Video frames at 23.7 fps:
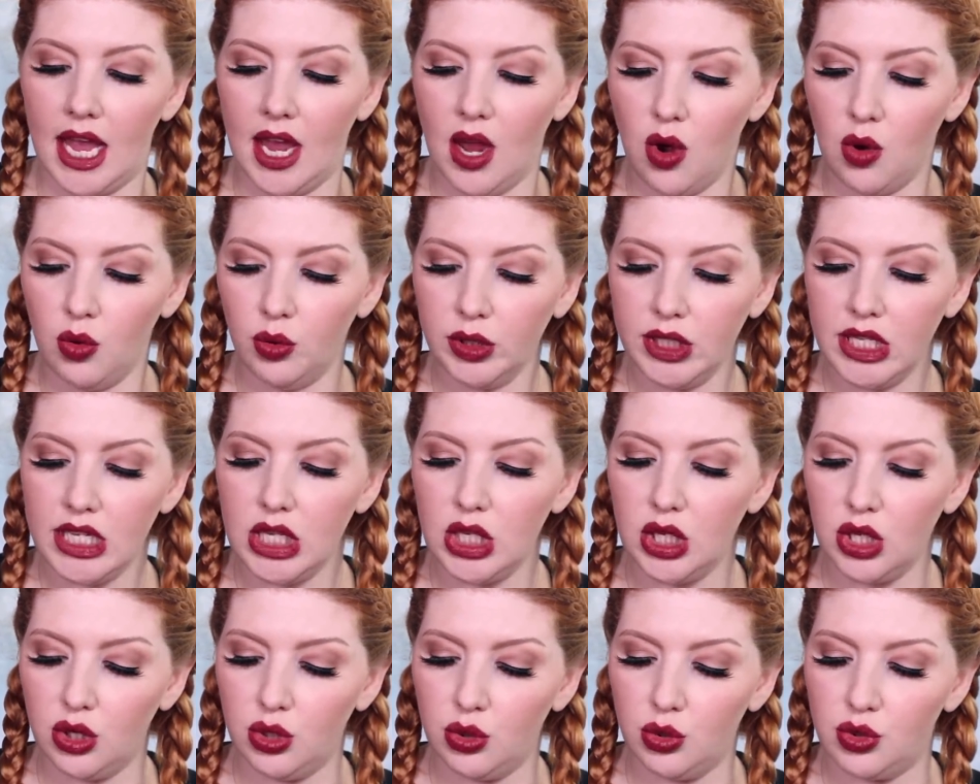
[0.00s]
I only
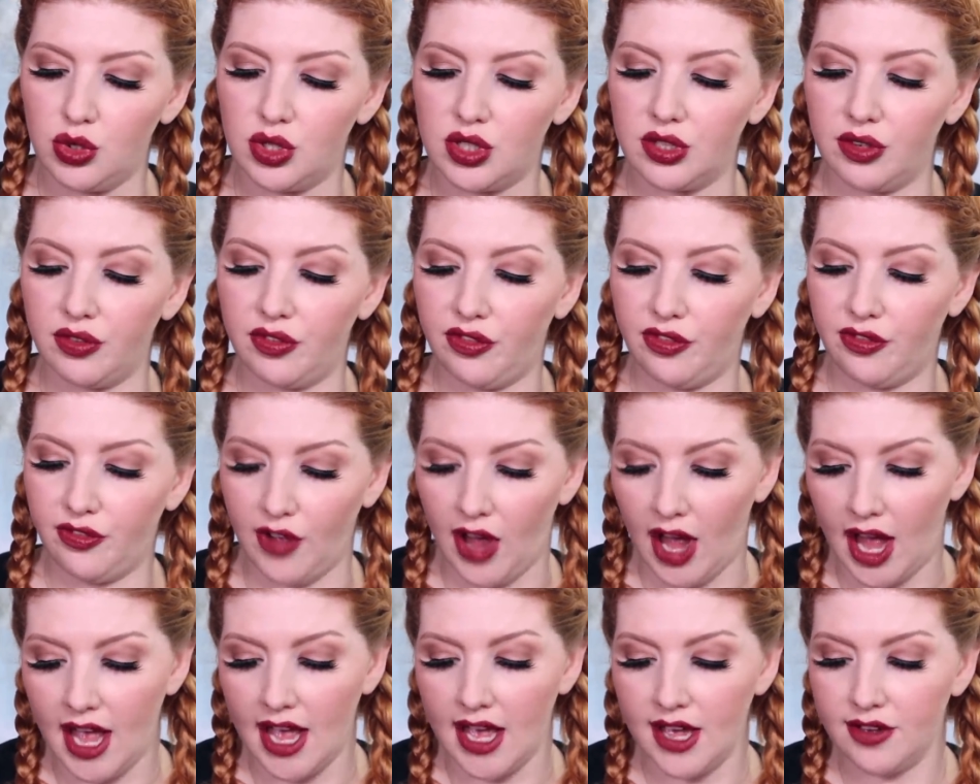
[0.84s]
used
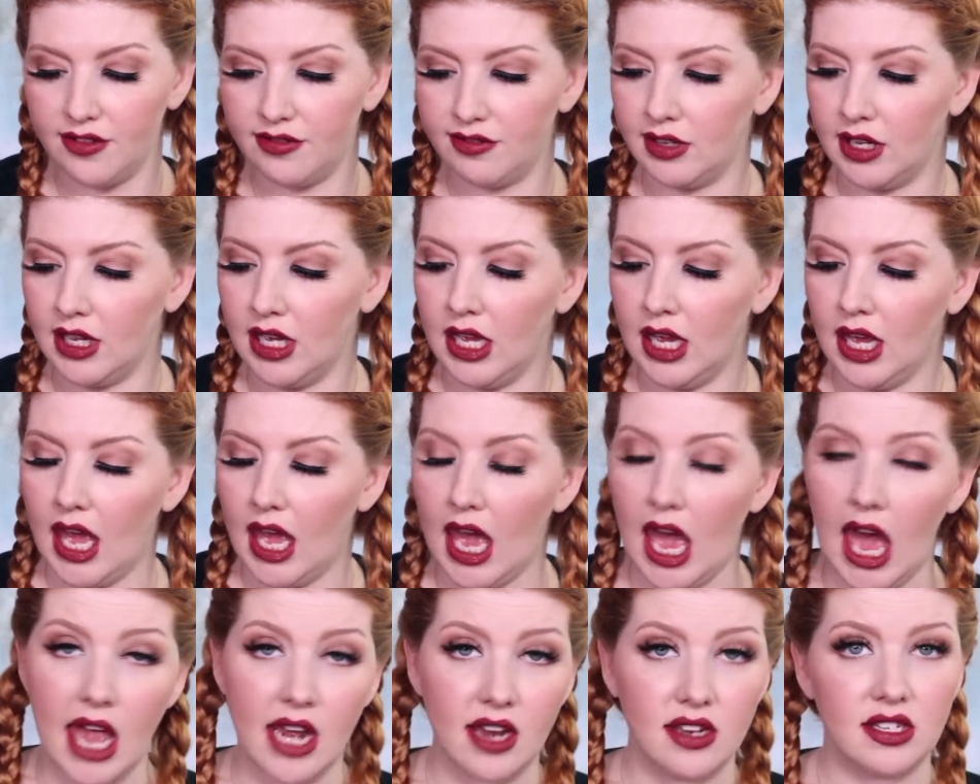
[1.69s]
five
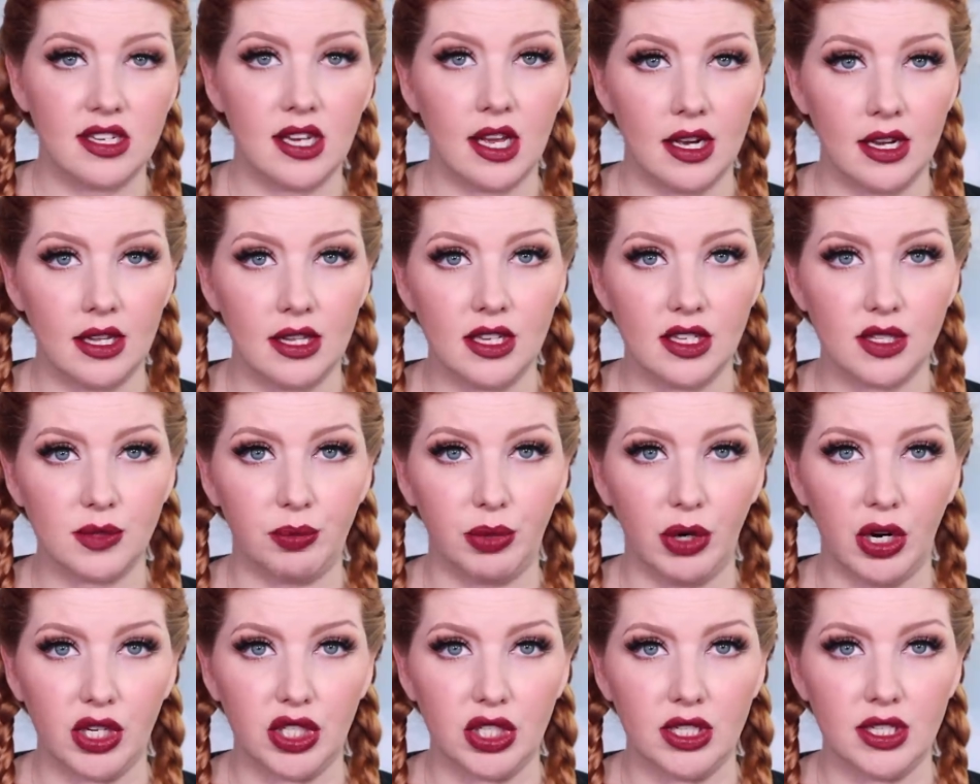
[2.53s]
out of 10 of these
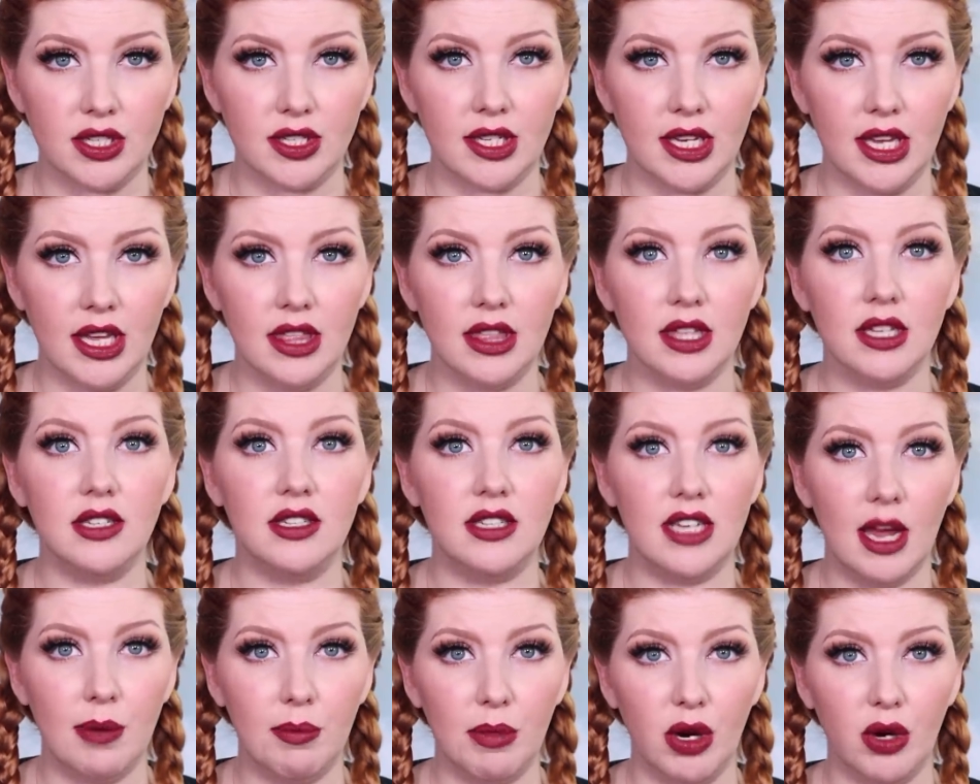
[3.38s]
brushes in the
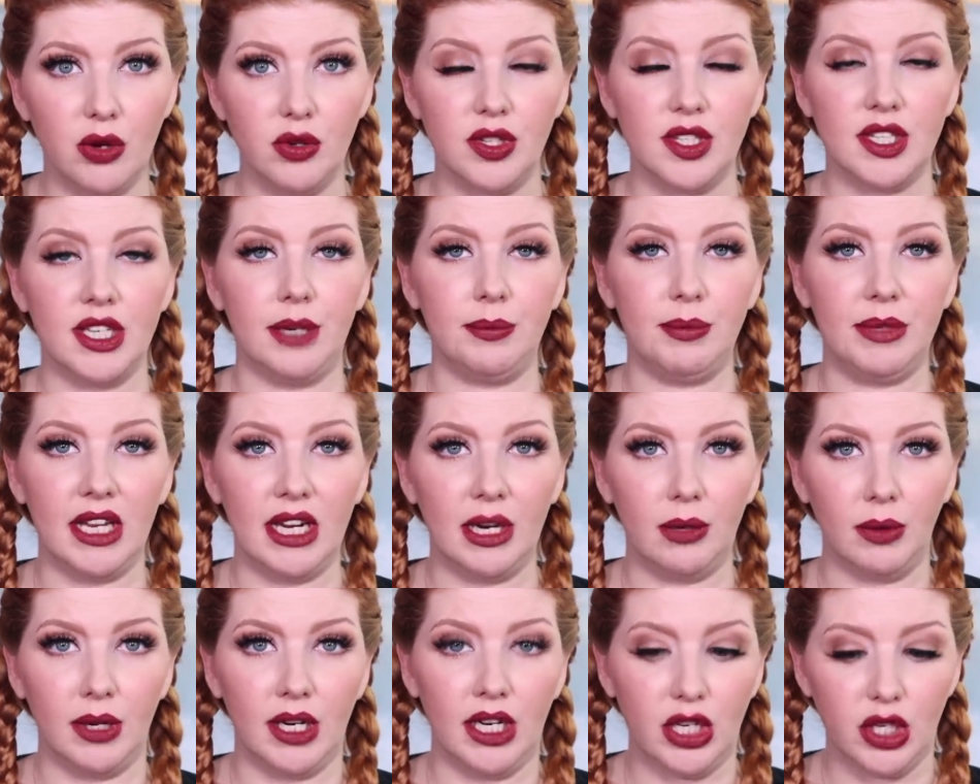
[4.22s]
demos that I'm
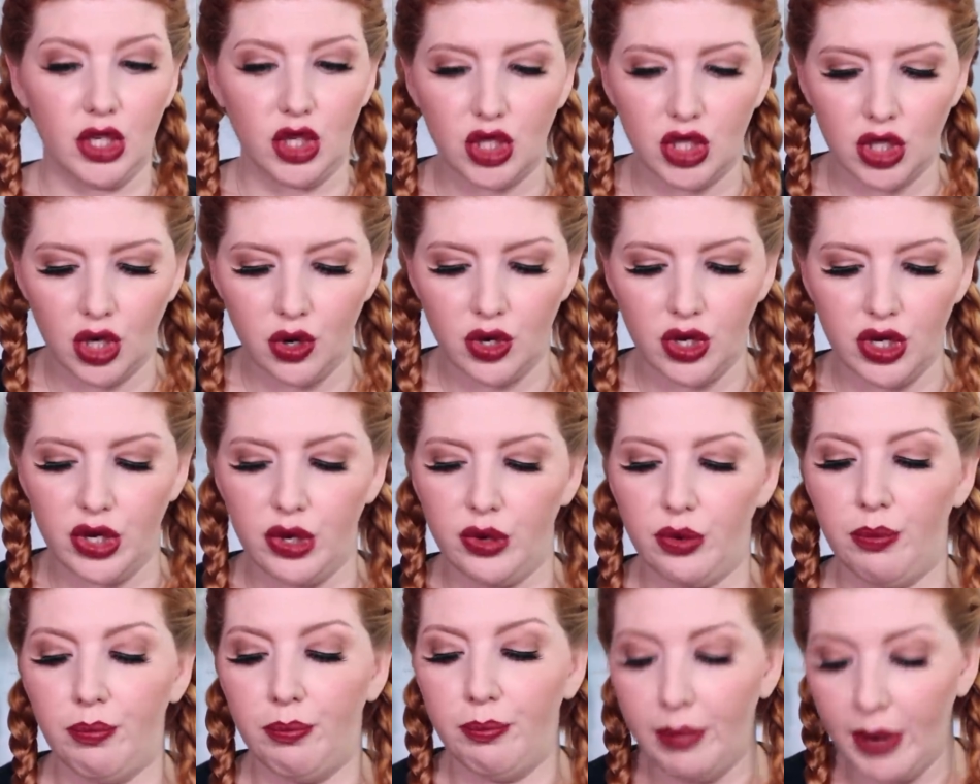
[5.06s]
getting ready to show
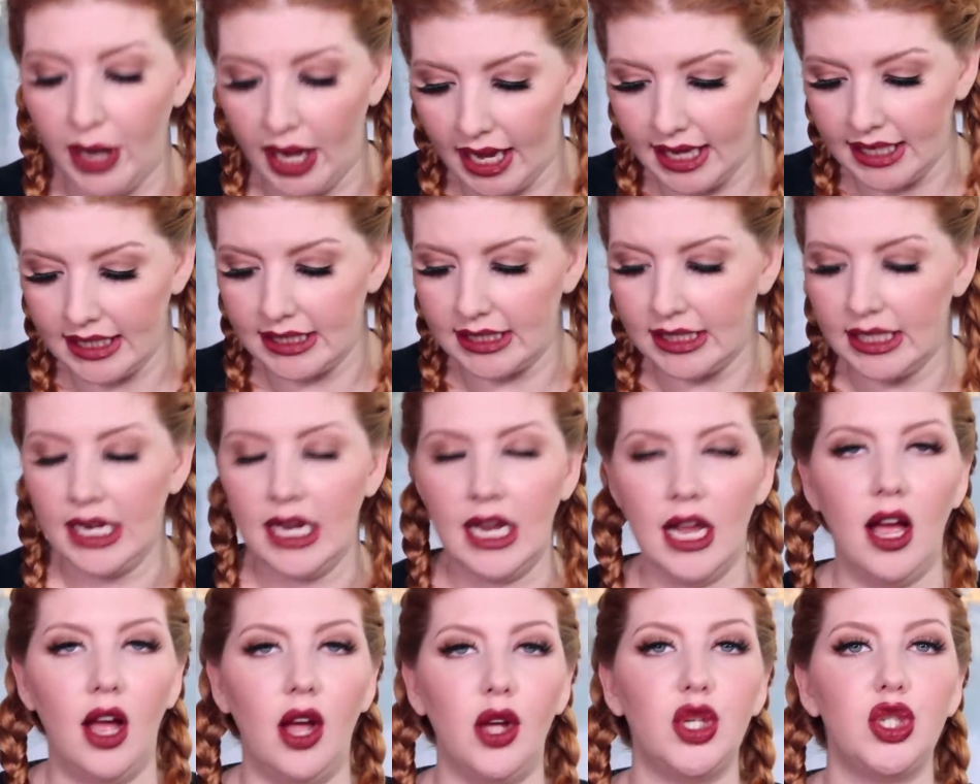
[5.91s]
you, but
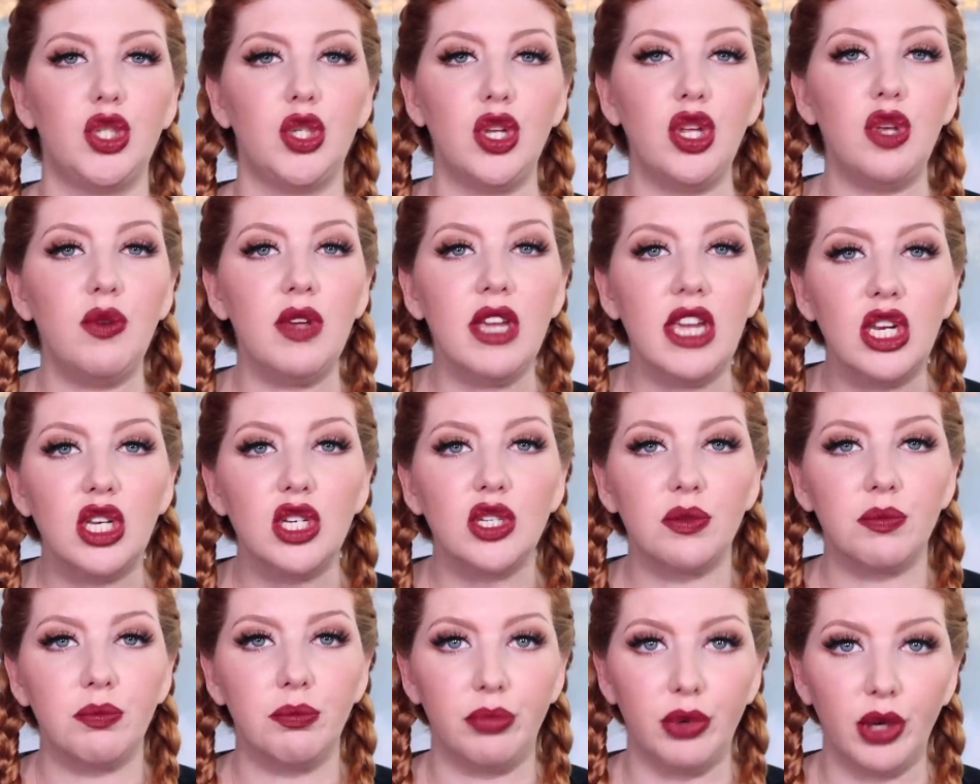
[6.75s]
I'll show you
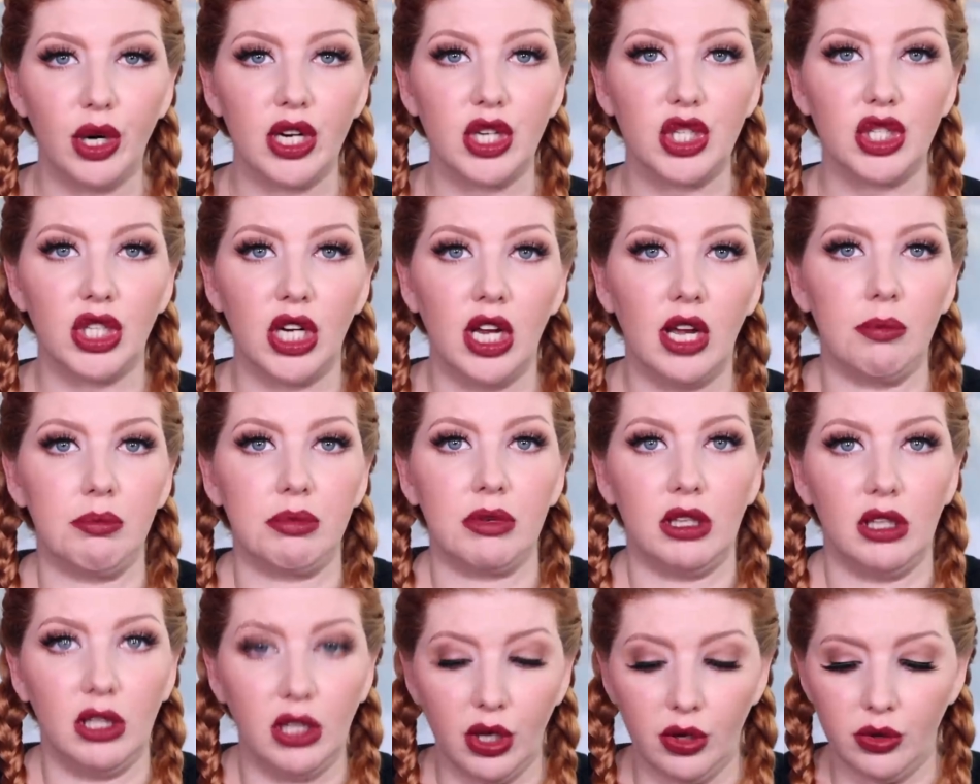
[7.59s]
each brush up
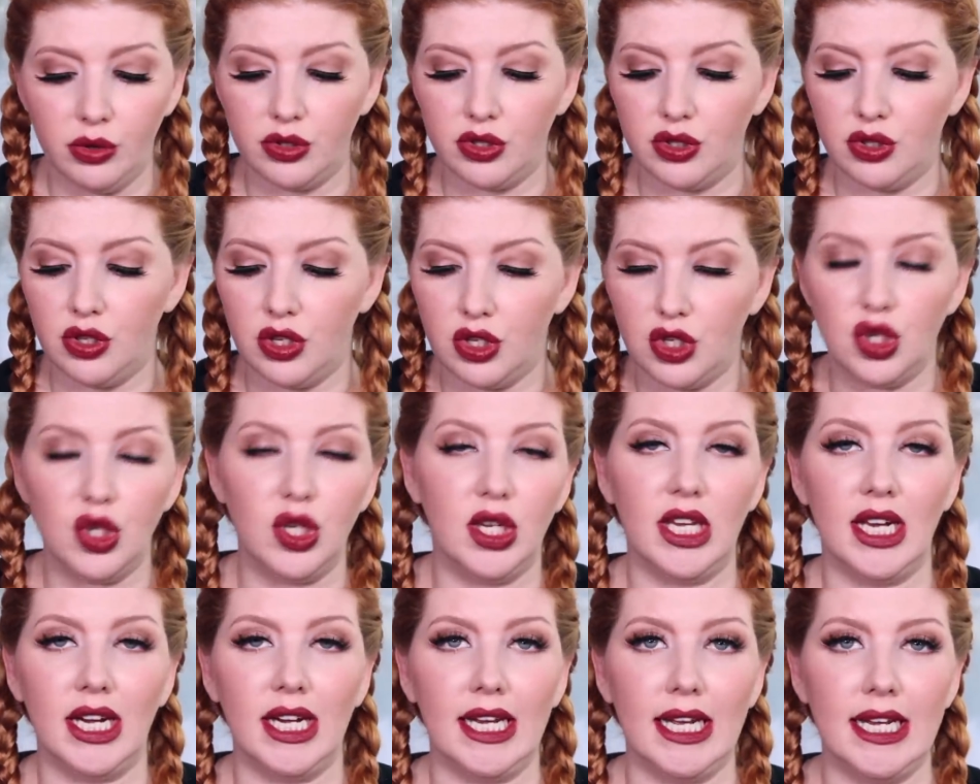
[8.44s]
close so that you
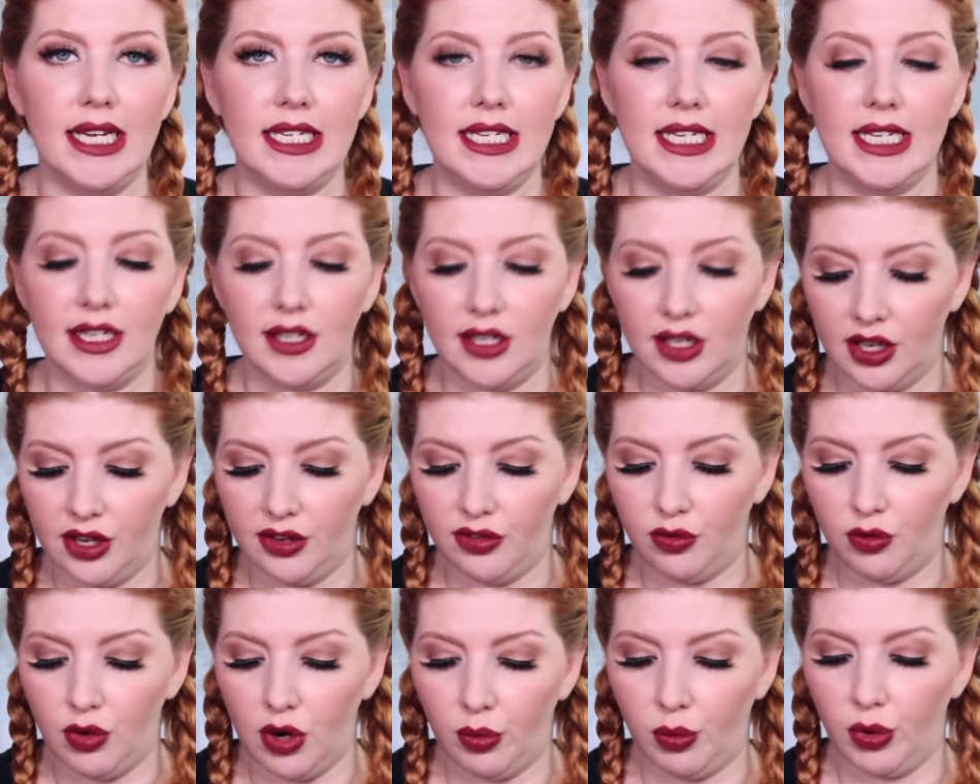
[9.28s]
can get an idea
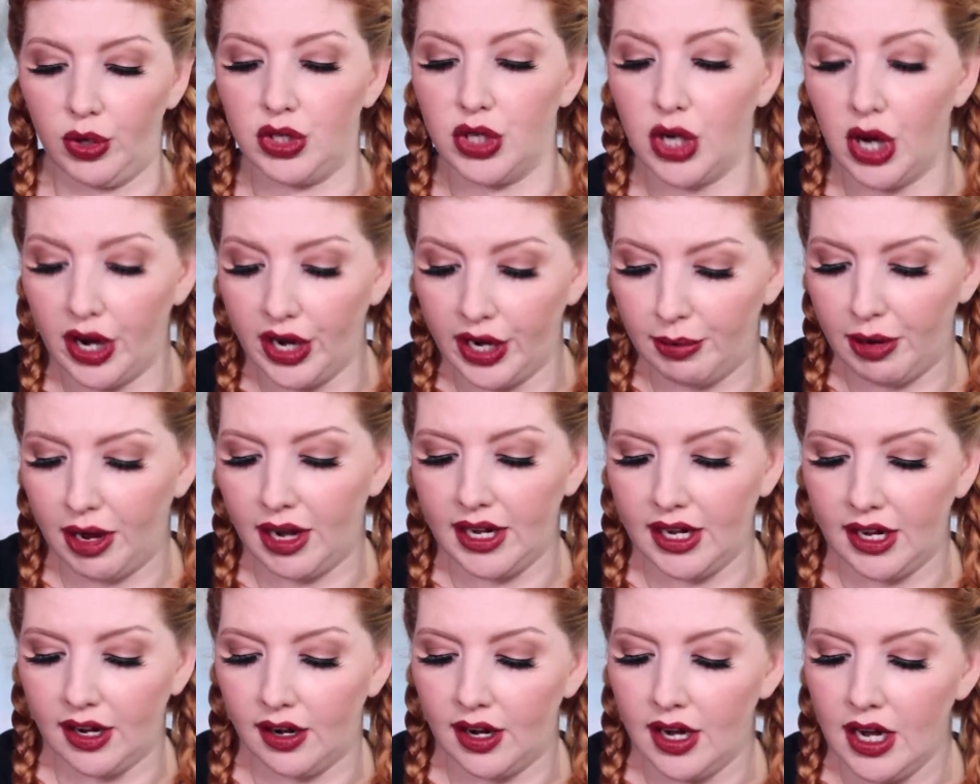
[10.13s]
of what we're talking
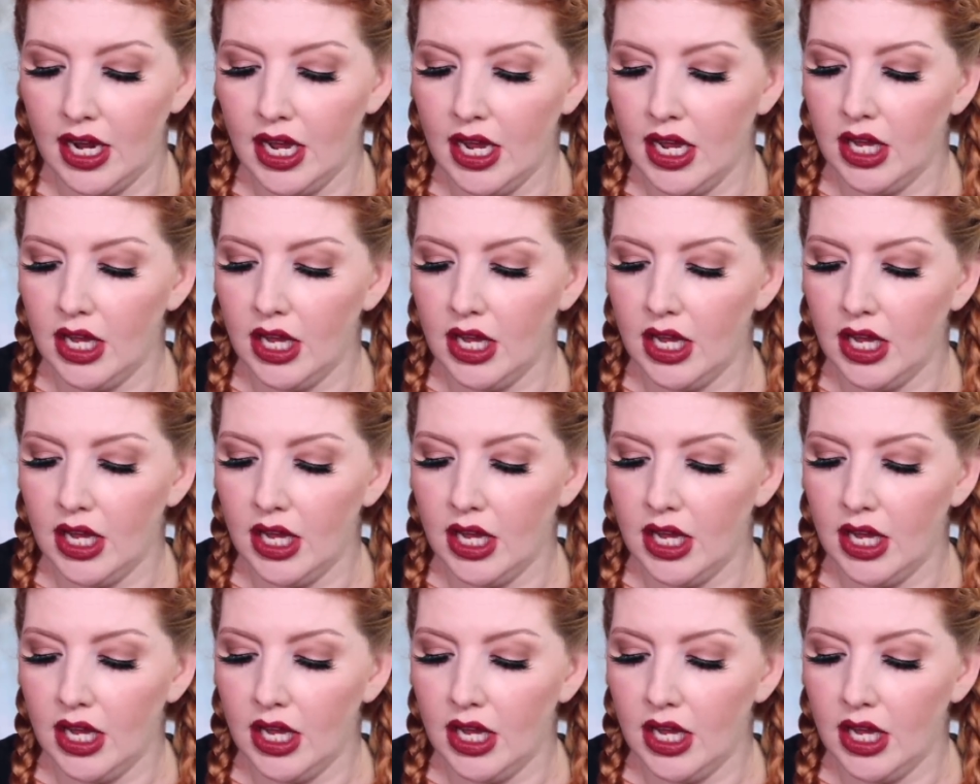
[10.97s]
about here.